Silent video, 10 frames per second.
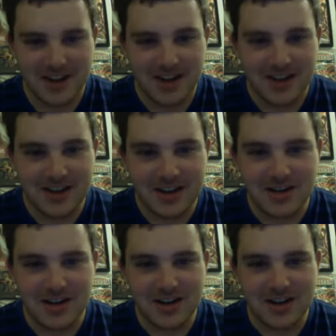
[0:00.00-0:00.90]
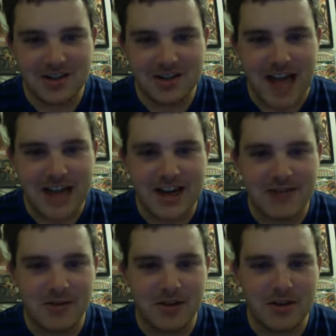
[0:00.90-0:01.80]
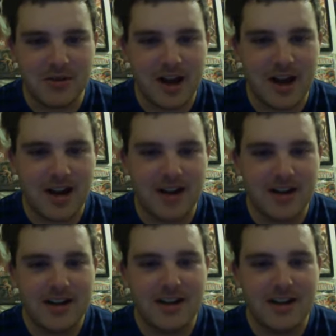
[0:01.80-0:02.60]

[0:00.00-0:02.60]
that he started just attacking everyone in the fair,